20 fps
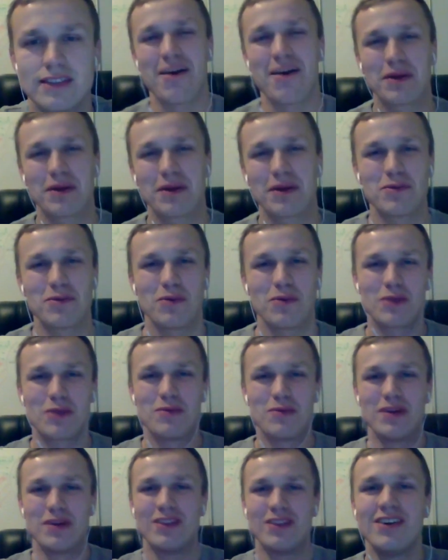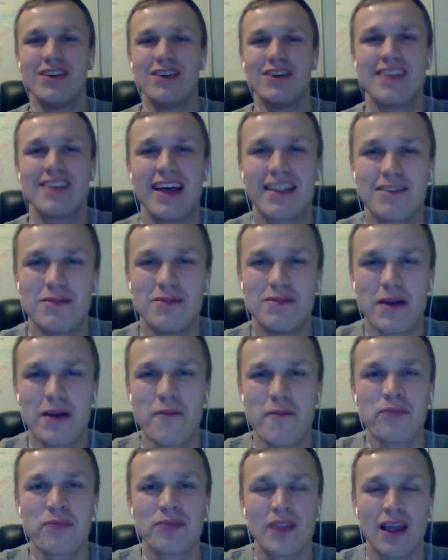What we do is that
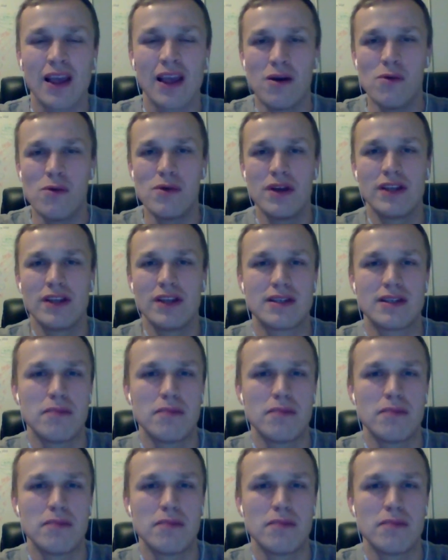it's